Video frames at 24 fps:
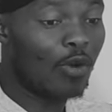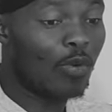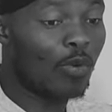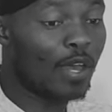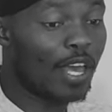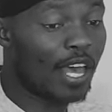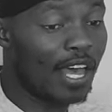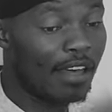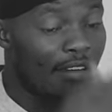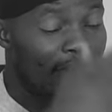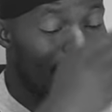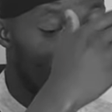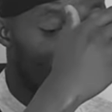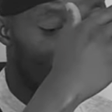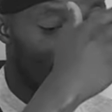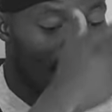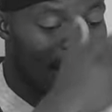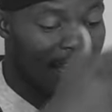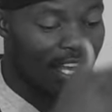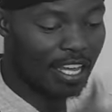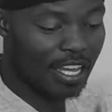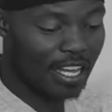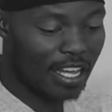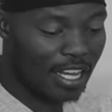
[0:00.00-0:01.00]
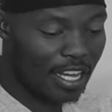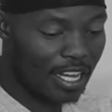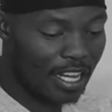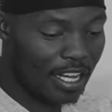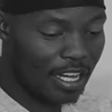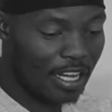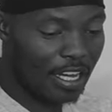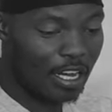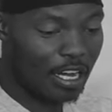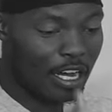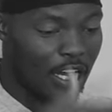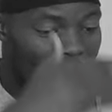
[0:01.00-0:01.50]
We have like
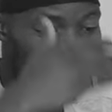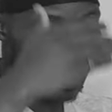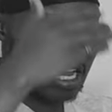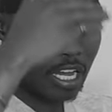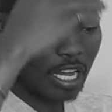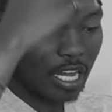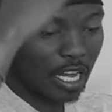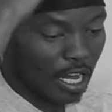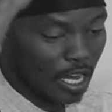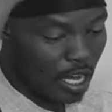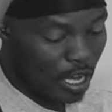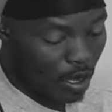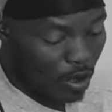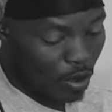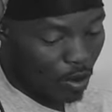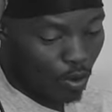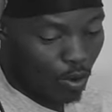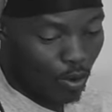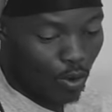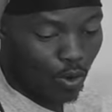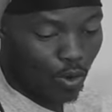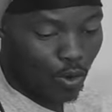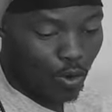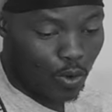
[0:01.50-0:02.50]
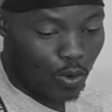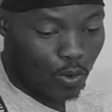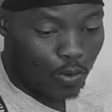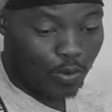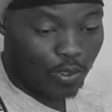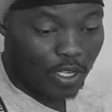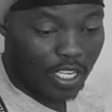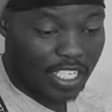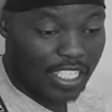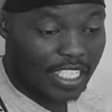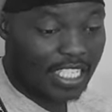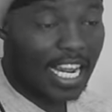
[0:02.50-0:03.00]
a, a, a
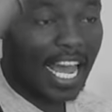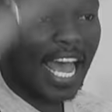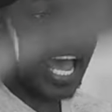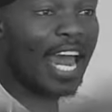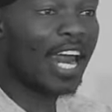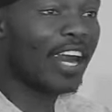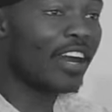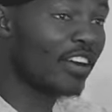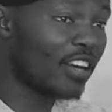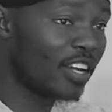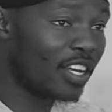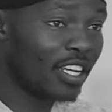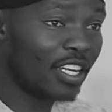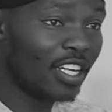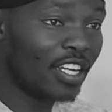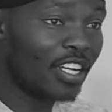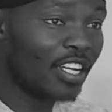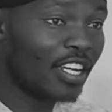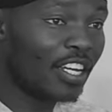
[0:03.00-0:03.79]
whole diary.